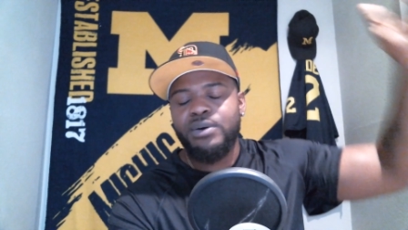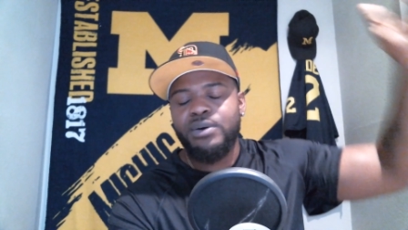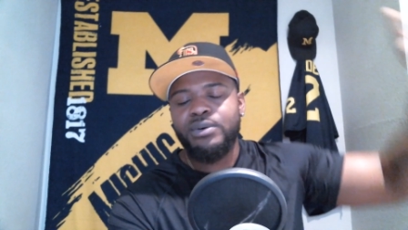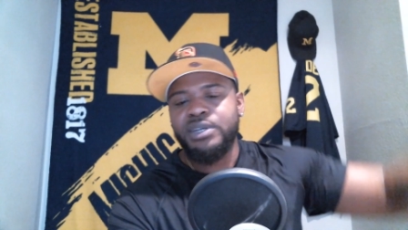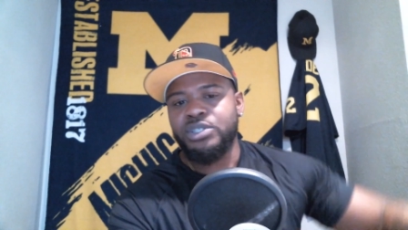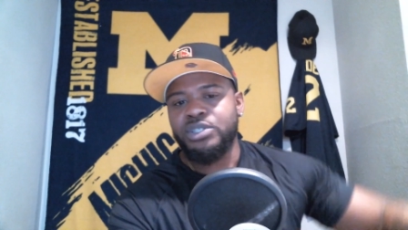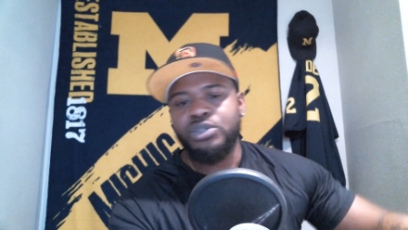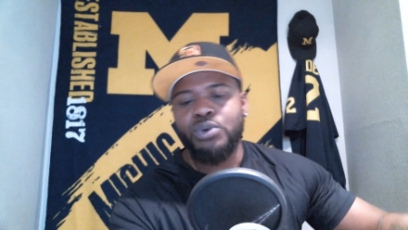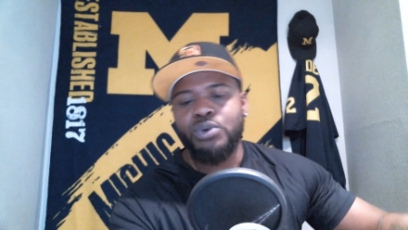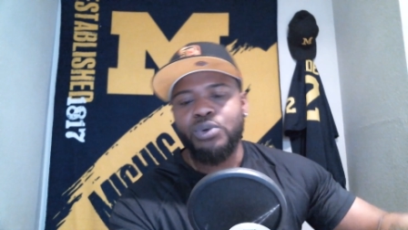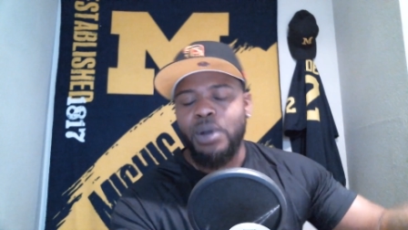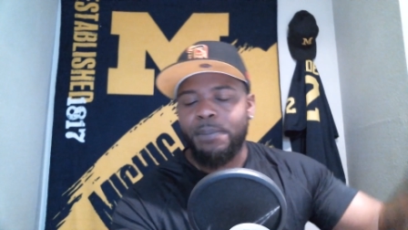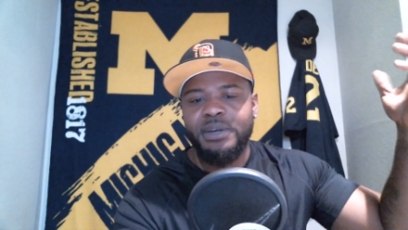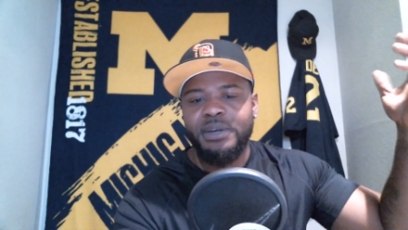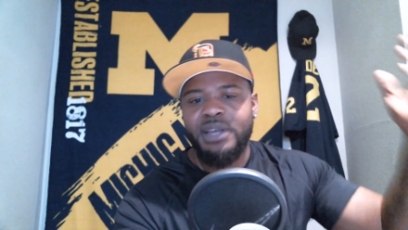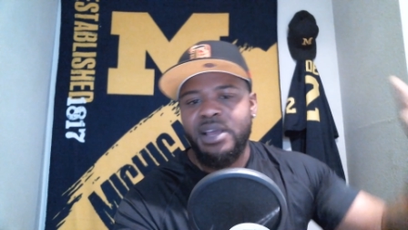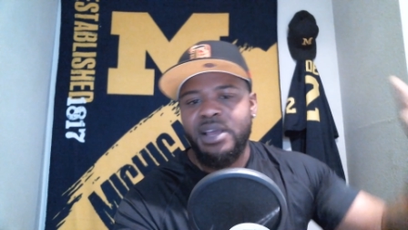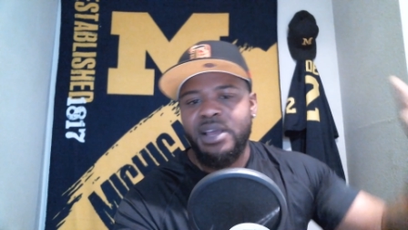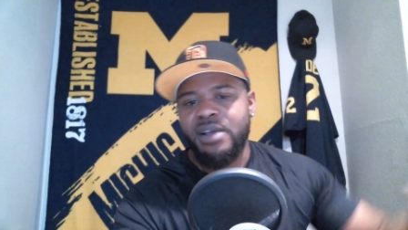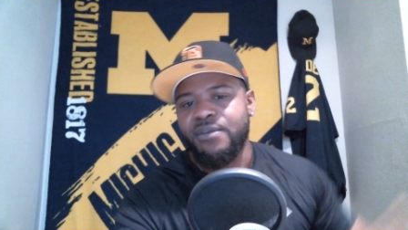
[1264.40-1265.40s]
It's too up and
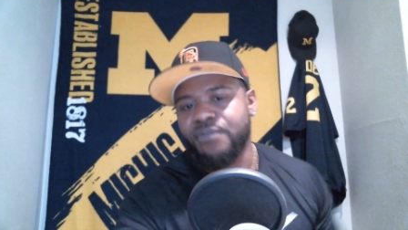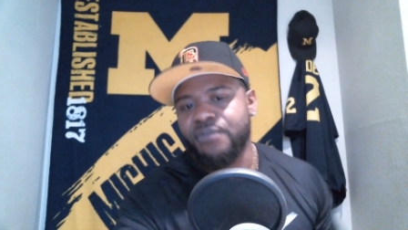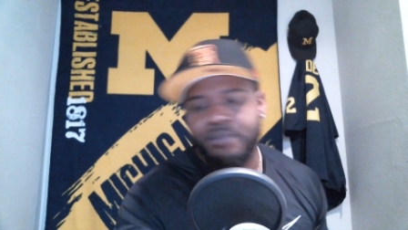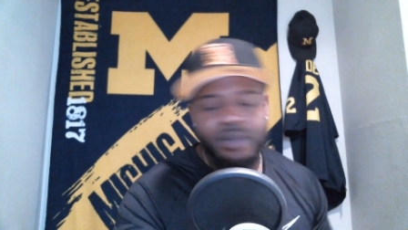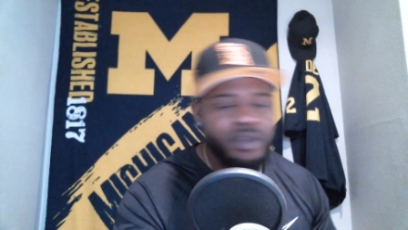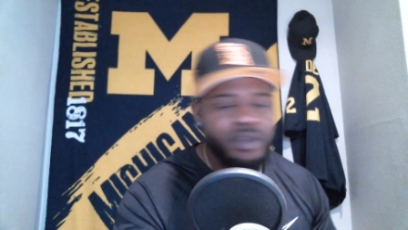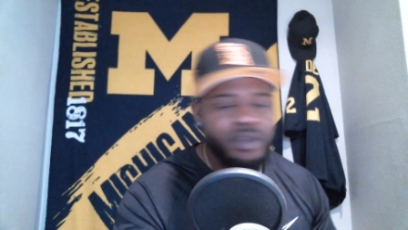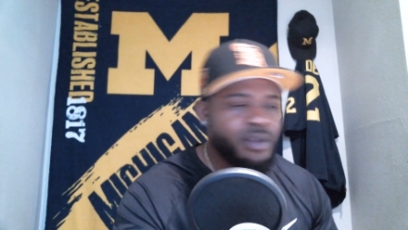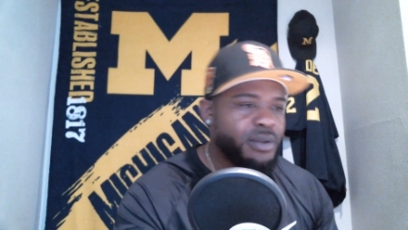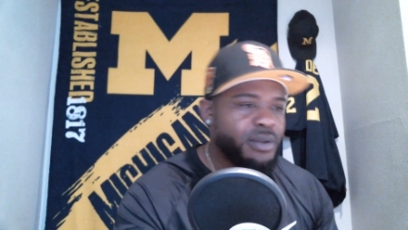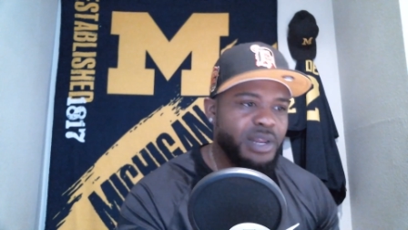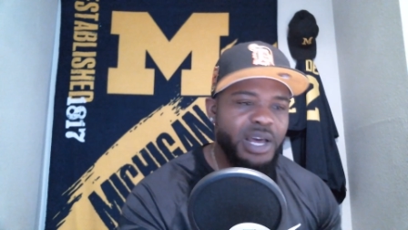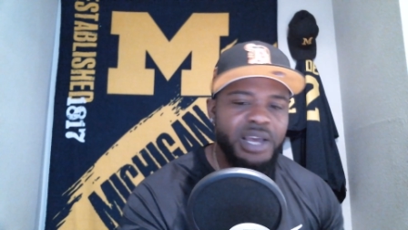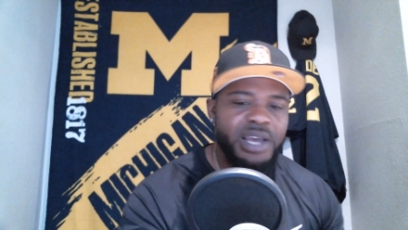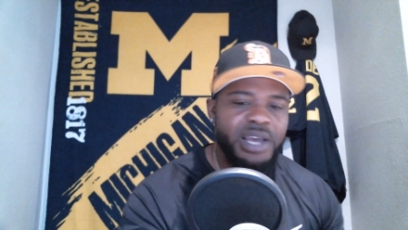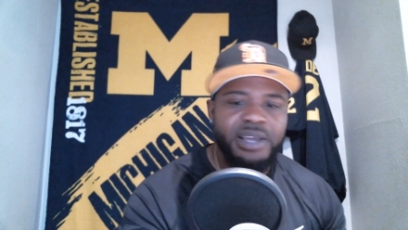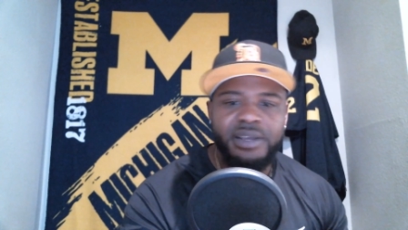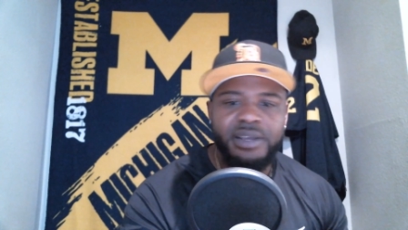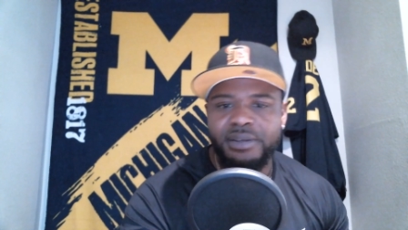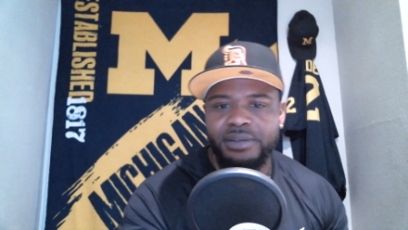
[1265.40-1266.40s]
down for me.
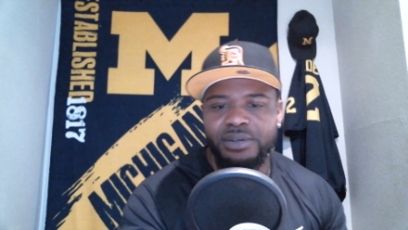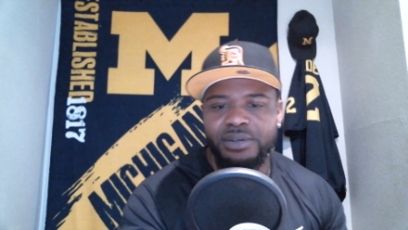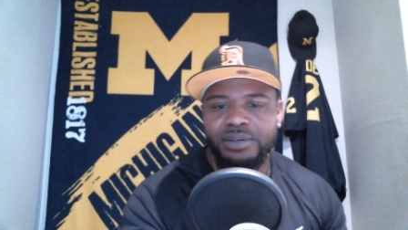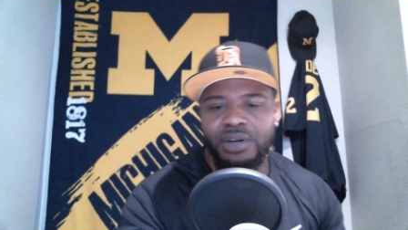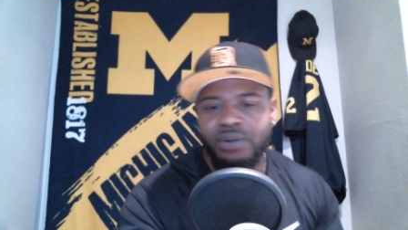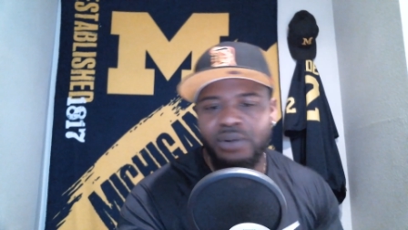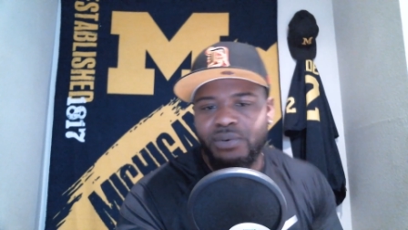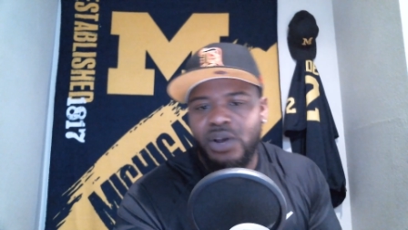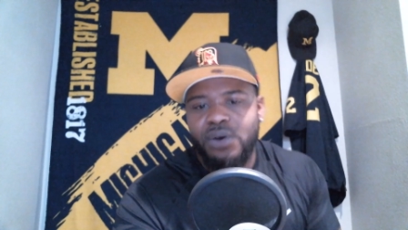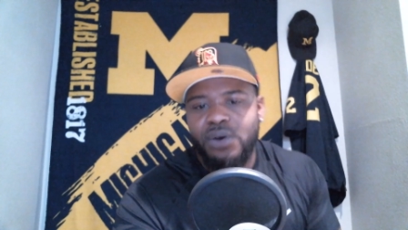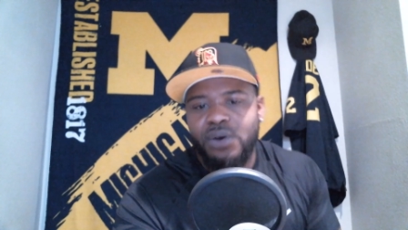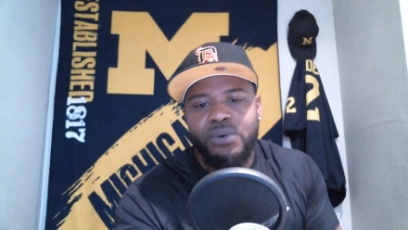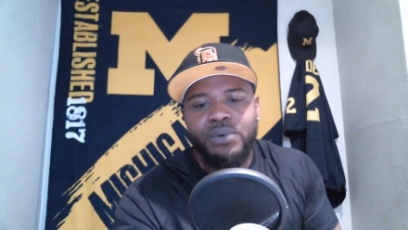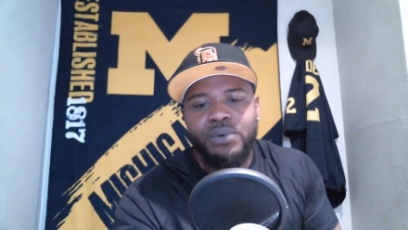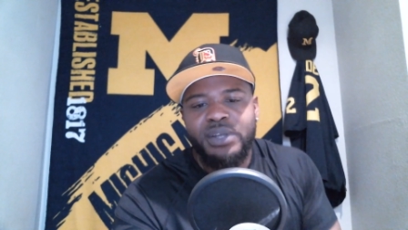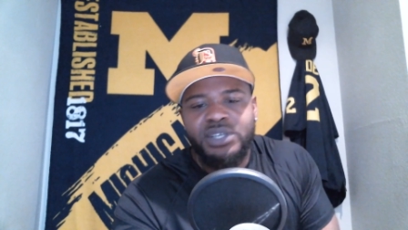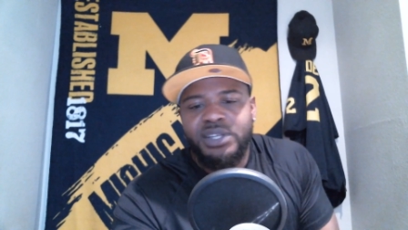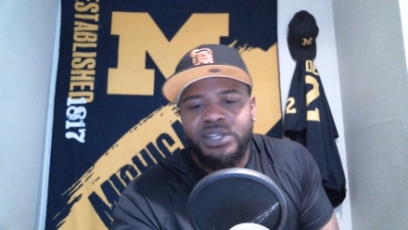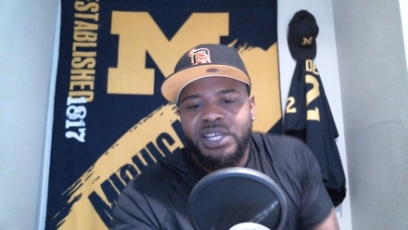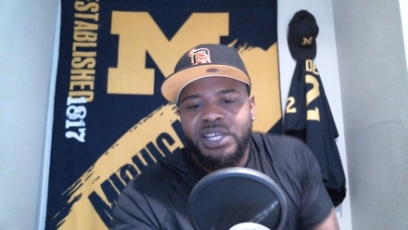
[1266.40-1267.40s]
Like, you don't know
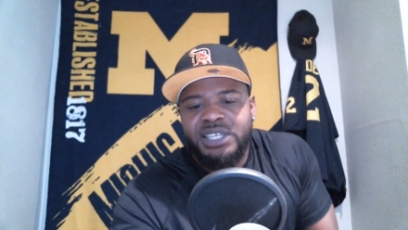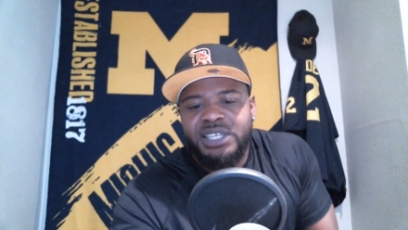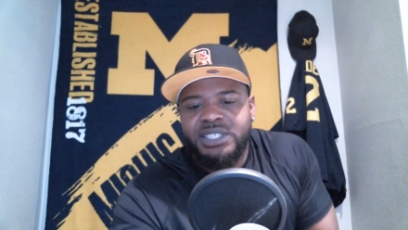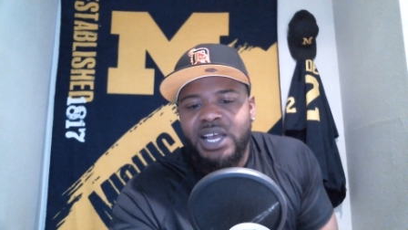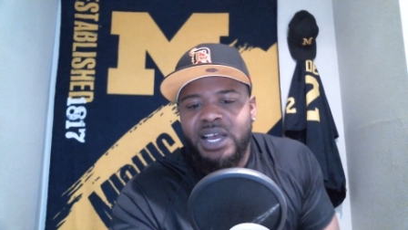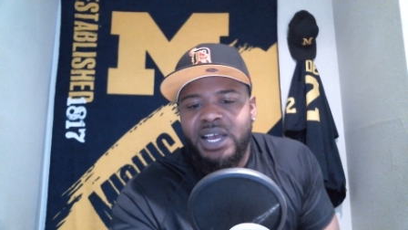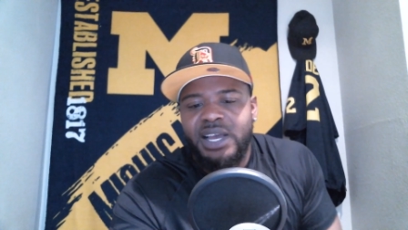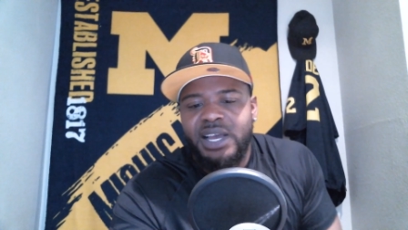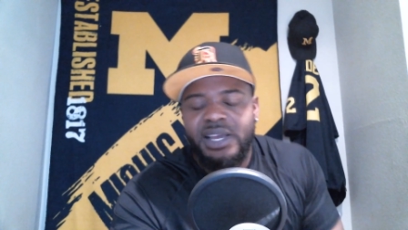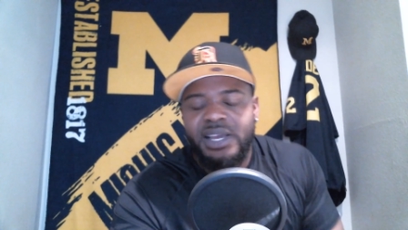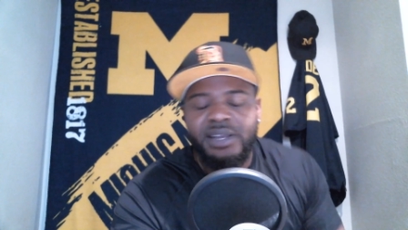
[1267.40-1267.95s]
until they sign.